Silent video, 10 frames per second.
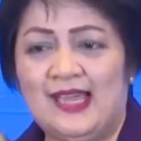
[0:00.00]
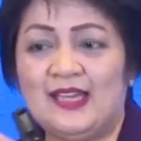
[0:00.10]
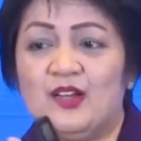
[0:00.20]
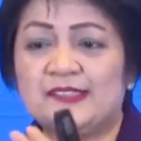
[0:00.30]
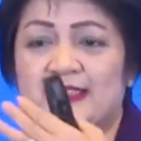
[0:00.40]

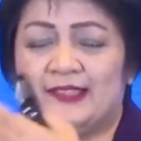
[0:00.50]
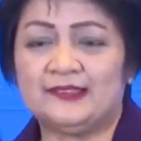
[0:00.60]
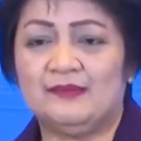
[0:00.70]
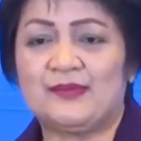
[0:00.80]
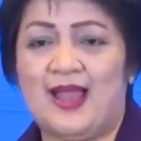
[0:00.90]
And
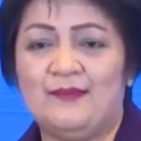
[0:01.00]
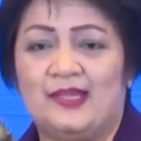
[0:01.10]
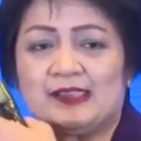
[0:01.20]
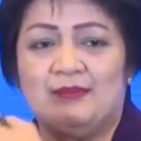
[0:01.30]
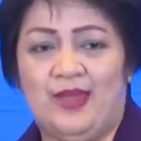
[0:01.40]
oxidative
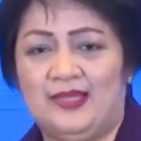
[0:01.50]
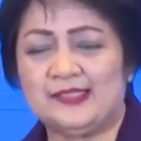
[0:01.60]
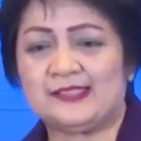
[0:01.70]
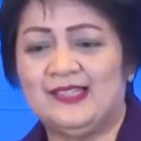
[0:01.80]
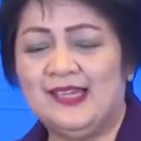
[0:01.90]
damage
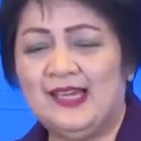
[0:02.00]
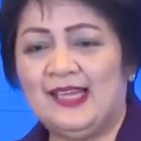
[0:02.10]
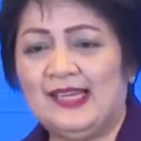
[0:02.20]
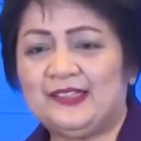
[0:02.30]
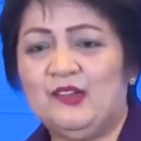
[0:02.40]
means
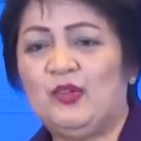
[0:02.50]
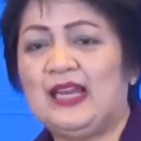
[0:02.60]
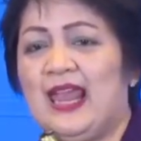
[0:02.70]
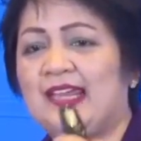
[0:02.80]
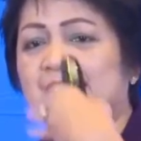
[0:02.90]
it
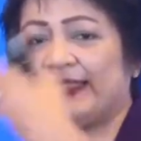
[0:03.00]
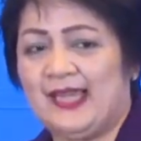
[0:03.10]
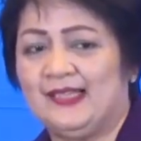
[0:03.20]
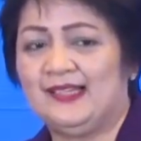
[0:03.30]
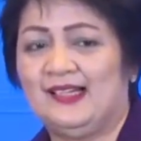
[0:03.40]
will
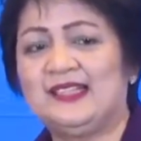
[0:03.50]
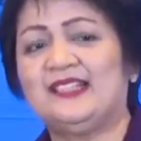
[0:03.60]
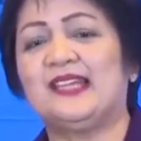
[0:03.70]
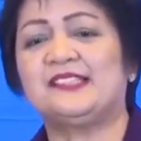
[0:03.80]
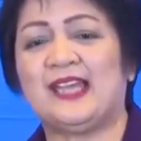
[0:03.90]
hasten the
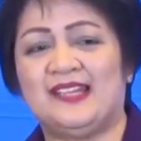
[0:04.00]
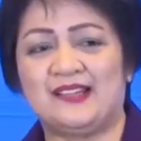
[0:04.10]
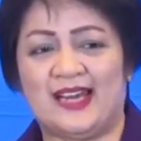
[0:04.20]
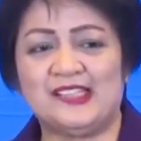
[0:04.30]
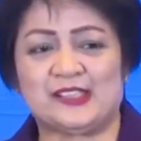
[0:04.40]

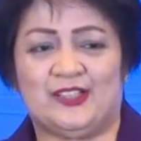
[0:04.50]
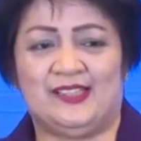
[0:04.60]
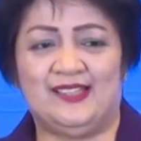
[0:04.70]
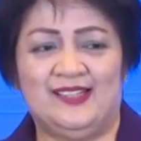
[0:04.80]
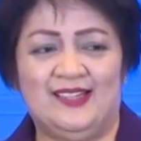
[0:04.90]

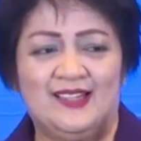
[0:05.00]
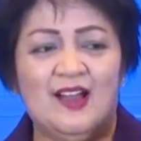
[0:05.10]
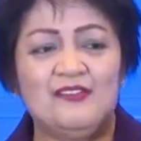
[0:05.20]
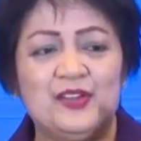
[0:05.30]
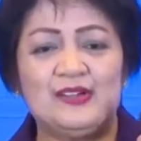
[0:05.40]
degeneration
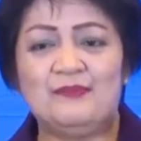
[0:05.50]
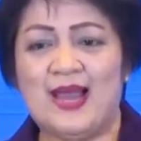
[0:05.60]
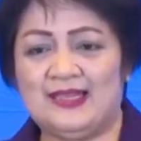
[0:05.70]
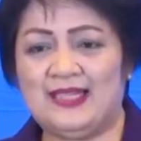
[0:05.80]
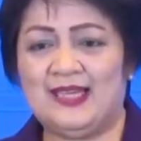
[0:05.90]
of your
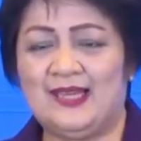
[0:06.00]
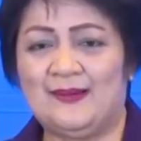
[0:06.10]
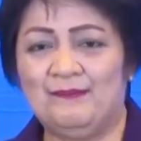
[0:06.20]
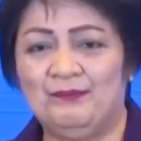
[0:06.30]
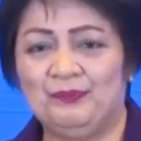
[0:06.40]
body.
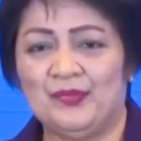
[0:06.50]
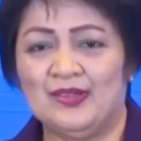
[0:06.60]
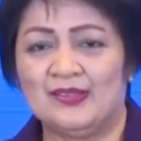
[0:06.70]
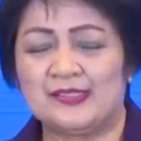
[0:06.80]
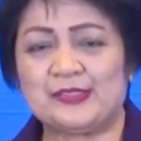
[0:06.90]

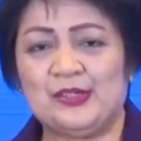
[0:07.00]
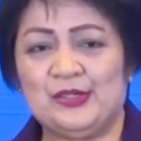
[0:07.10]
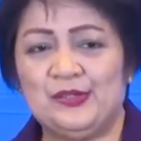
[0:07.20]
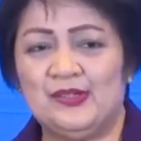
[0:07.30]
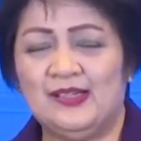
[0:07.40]

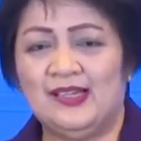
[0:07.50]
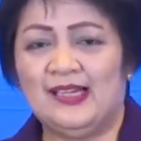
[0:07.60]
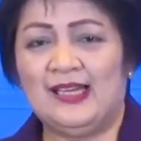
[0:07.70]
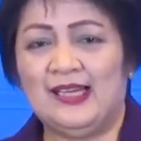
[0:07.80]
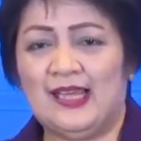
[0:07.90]
So,
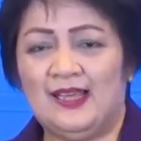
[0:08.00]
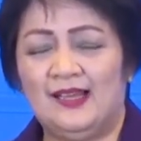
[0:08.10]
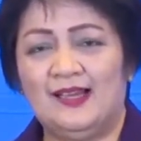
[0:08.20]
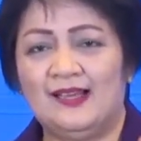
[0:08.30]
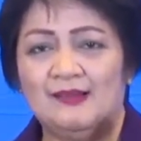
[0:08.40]

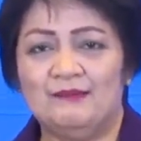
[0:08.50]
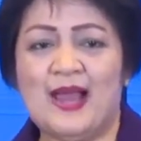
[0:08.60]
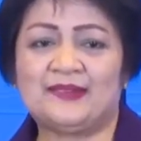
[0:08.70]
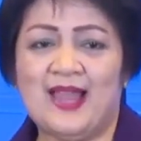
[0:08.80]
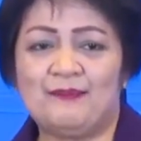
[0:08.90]

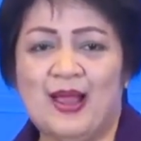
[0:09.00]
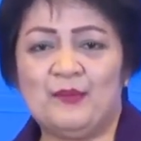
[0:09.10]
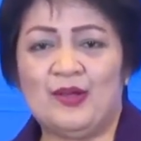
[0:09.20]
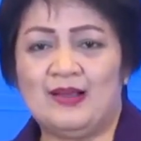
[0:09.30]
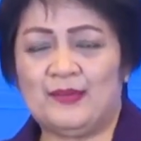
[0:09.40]
bata pa
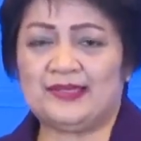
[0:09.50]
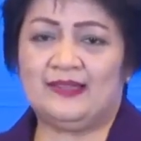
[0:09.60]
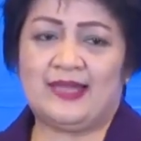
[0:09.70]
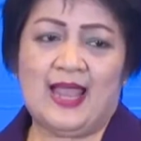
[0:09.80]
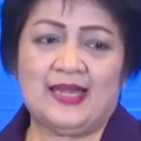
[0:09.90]
mukhang
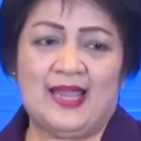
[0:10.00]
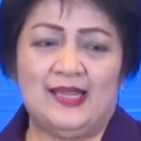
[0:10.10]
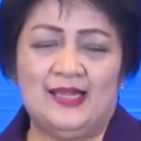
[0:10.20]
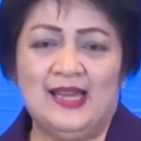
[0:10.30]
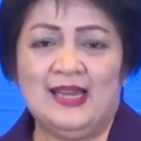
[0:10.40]
matanda
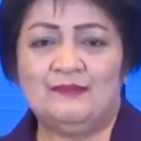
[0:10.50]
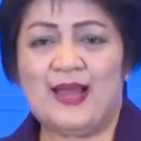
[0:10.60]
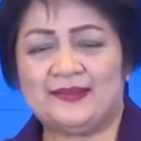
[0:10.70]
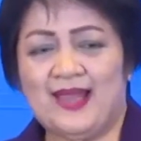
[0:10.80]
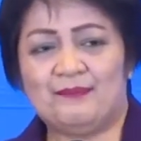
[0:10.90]
na,
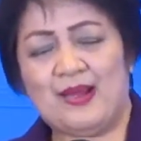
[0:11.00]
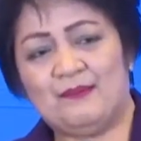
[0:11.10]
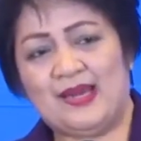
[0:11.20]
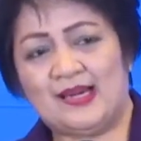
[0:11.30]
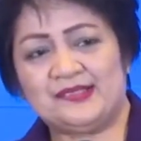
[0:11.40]
bata pa
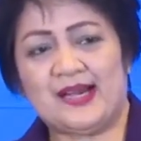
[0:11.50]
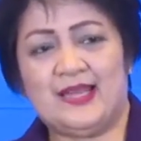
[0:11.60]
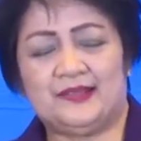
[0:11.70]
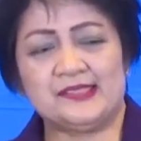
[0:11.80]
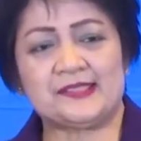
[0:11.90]
may
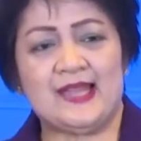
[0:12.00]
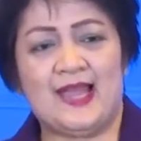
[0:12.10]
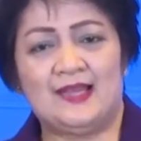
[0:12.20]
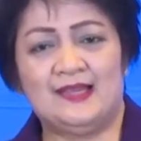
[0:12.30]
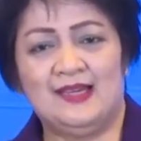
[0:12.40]
arthritis
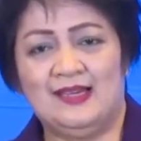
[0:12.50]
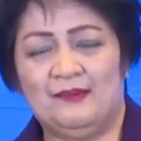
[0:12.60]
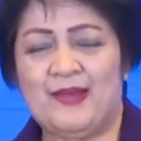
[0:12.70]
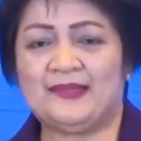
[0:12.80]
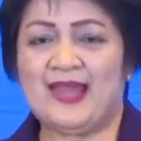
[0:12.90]
na,
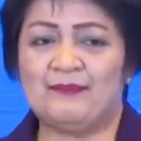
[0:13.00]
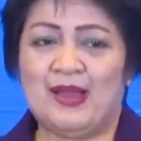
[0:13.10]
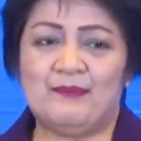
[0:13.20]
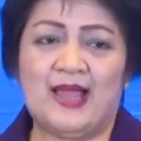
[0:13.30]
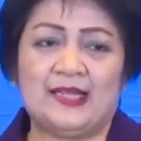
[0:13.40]
bata
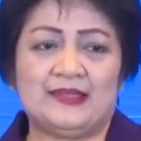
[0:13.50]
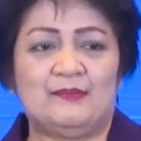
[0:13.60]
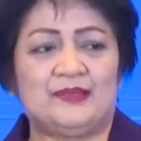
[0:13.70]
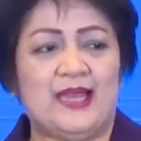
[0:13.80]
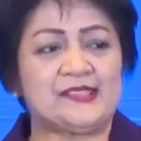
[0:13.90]
pa bakit
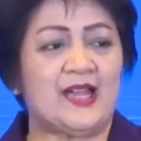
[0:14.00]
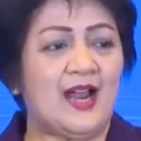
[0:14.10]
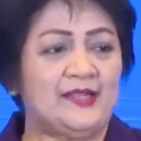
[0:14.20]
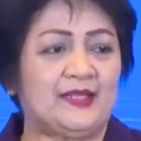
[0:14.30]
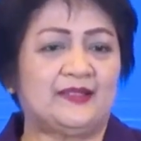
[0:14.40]
nabatay sa
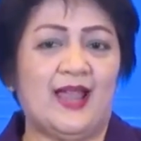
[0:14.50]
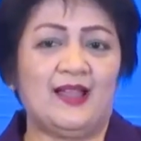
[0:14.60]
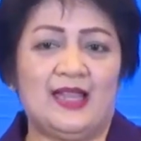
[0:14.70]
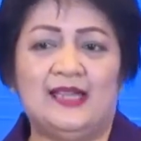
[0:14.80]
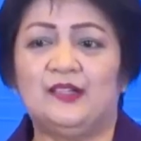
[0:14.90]
heart
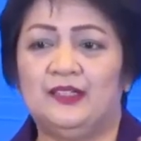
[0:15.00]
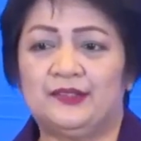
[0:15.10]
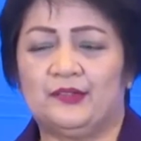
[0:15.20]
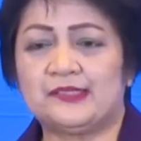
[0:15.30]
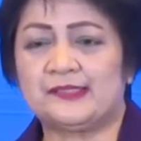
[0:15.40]
attack, and all
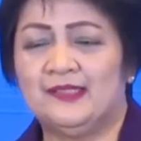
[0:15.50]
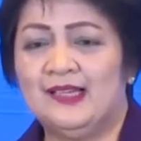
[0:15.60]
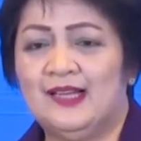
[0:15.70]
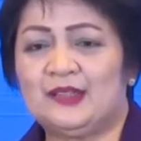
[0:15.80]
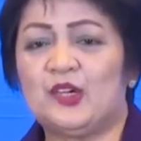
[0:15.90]
those.
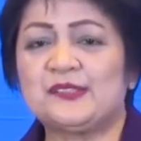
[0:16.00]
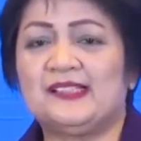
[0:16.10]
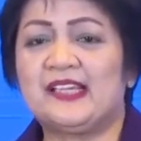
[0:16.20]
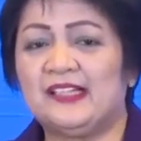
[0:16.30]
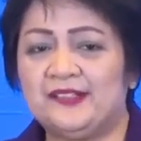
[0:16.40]
Those
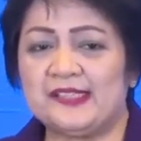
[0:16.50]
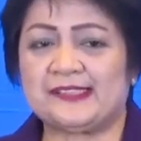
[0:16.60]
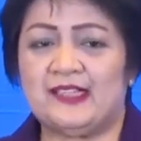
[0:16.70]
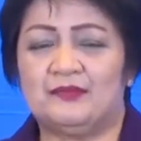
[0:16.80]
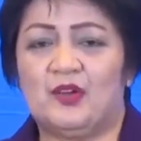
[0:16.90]
are
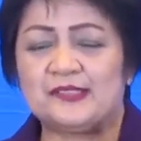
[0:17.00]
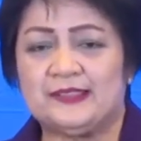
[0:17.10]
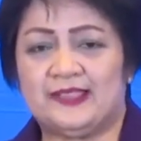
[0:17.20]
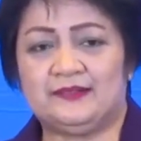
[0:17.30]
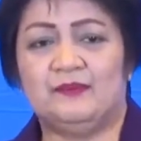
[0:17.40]
courtesy of
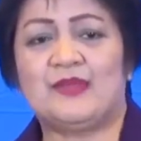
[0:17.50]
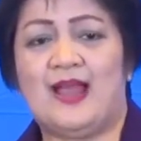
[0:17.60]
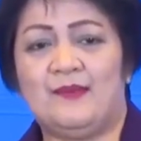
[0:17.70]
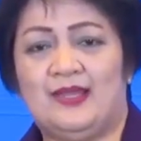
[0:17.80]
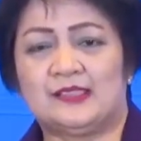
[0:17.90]
oxidative
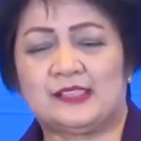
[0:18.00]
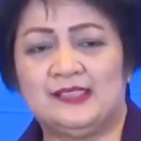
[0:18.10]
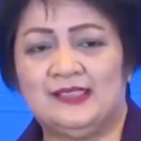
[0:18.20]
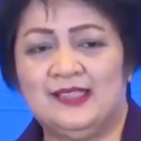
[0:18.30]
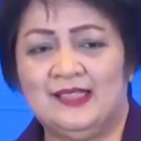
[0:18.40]

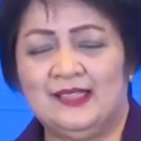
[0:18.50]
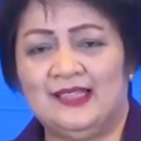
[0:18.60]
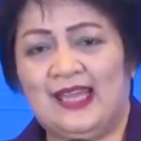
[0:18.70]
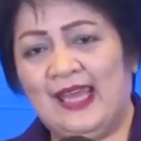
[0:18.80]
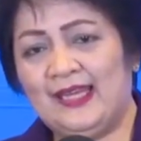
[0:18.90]
damage.
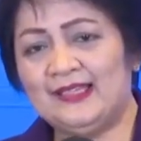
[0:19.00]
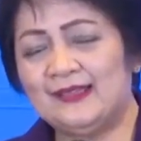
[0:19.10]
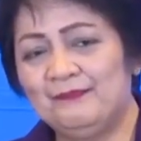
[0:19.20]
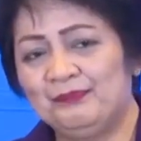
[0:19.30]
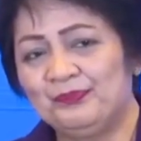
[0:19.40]

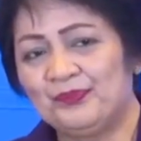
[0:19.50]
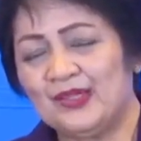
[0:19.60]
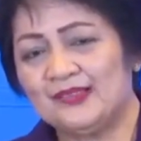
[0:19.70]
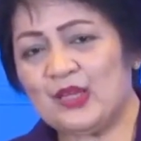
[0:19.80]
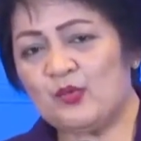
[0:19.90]
And
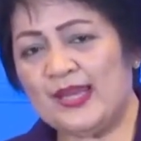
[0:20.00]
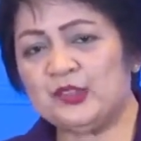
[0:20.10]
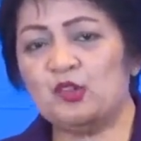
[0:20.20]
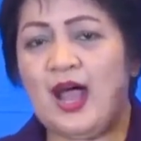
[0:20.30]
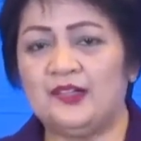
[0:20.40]
the way
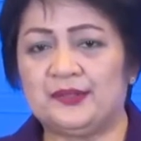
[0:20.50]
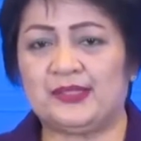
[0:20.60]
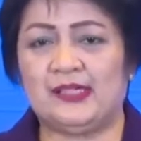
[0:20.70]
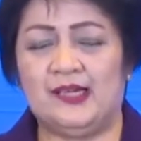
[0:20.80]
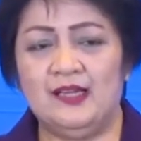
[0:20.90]
to
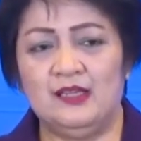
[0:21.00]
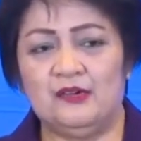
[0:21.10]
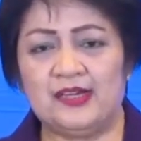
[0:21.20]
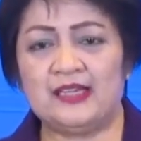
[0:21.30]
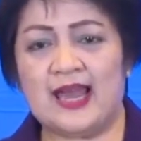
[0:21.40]
counter
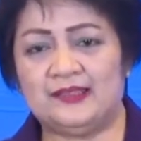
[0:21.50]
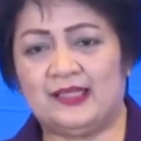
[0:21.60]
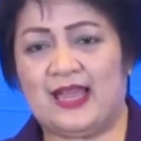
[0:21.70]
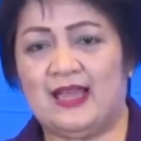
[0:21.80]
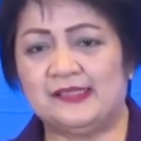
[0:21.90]
free
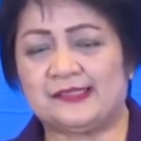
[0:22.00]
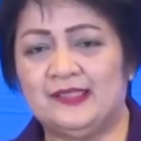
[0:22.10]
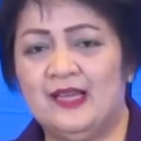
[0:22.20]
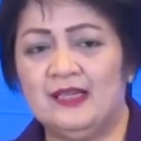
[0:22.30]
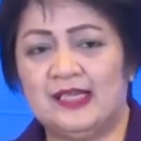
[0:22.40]

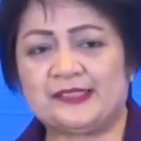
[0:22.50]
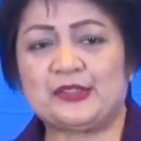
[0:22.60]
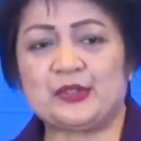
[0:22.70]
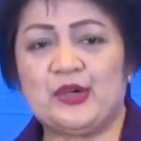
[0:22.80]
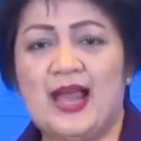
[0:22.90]
radicals is
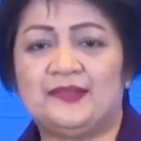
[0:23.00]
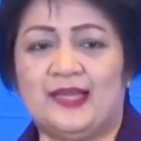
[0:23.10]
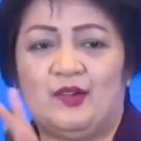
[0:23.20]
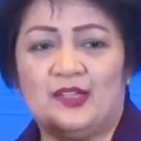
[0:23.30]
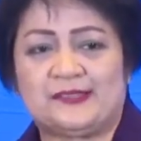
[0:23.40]
through
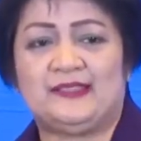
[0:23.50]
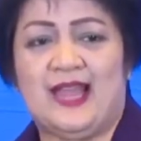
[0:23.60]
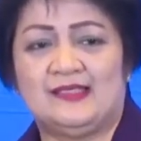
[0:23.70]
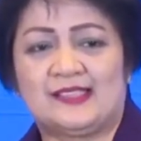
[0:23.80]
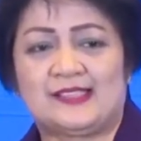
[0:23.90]

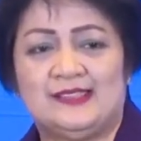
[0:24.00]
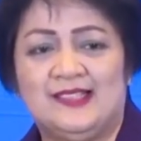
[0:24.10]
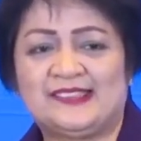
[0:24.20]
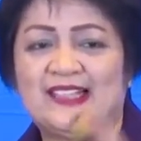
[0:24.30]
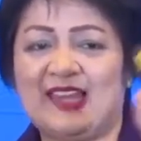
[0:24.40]
antioxidants.
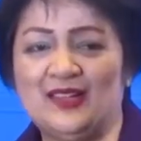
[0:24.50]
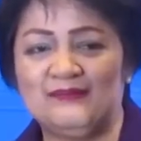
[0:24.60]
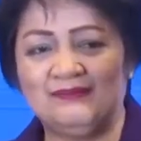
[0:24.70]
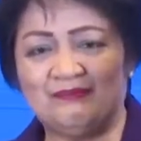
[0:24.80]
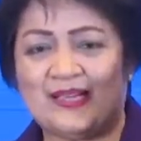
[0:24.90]
Sila
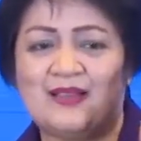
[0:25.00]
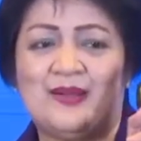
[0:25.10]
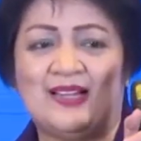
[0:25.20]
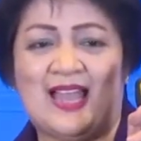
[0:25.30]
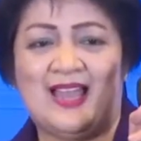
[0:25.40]
yung
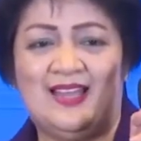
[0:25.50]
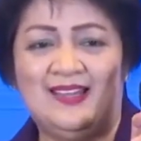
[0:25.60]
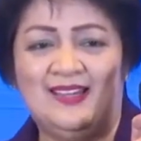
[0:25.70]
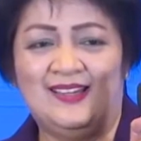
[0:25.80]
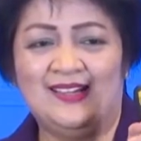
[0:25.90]
magkabangga.
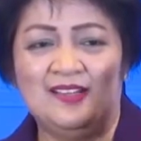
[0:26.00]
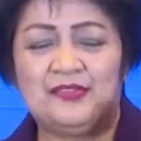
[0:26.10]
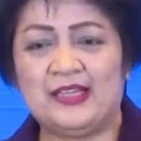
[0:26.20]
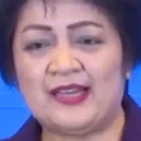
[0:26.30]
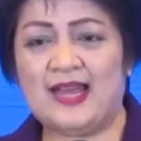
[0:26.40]

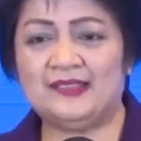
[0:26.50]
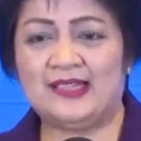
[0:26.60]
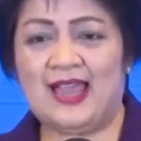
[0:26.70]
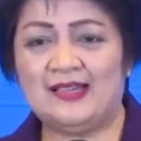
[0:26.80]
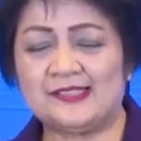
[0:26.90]
Free
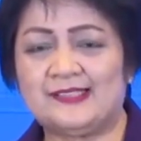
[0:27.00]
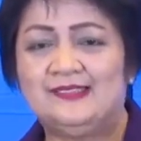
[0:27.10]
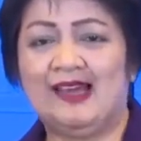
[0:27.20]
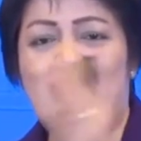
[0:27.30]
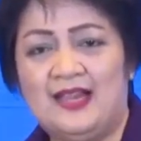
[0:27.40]
radicals,
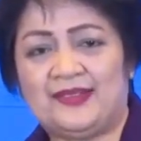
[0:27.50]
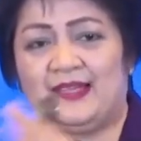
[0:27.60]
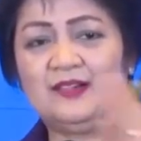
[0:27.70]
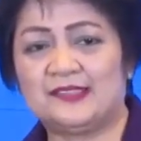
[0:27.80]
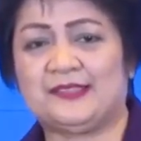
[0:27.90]

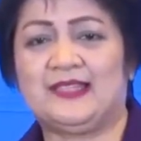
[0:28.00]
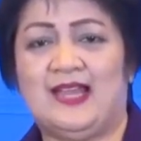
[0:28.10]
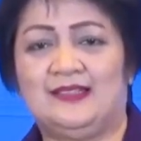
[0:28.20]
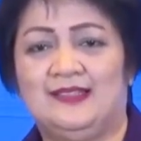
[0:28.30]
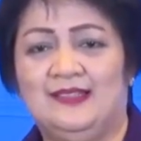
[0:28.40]

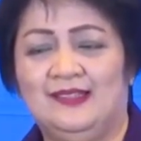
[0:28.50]
antioxidant.